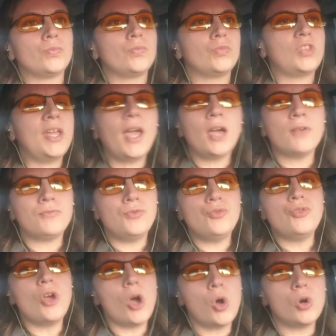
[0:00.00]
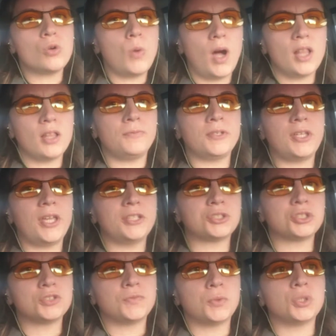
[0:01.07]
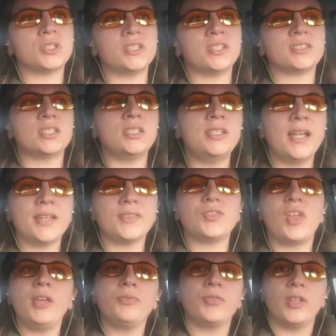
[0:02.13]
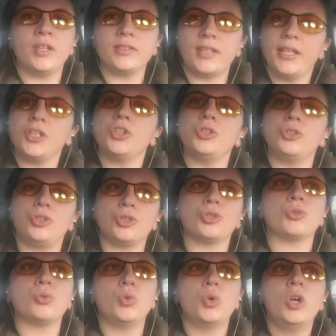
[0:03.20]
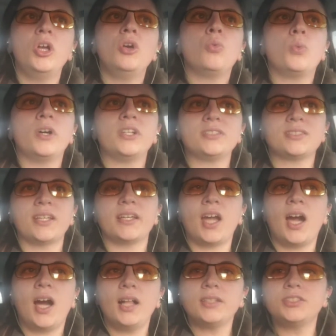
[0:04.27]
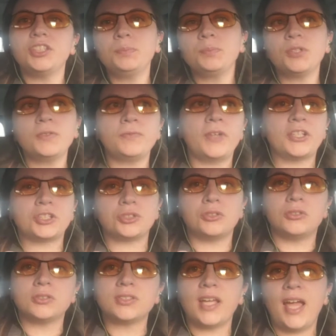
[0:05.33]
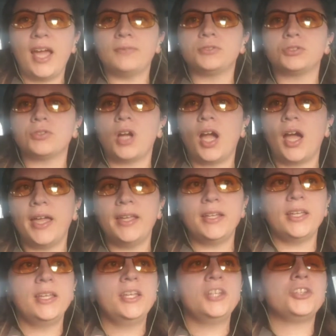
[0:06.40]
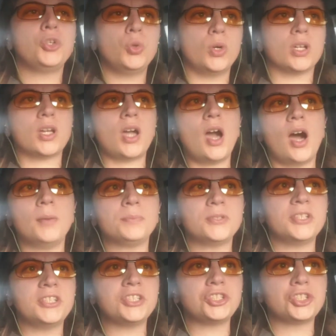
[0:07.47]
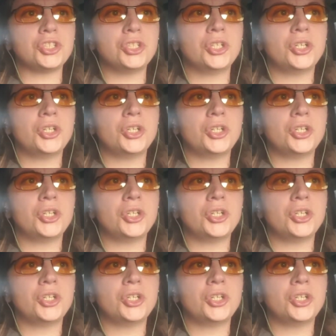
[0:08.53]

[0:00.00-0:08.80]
They have no qualifications for this, and yet they think they can do what psychology professionals have tried to accomplish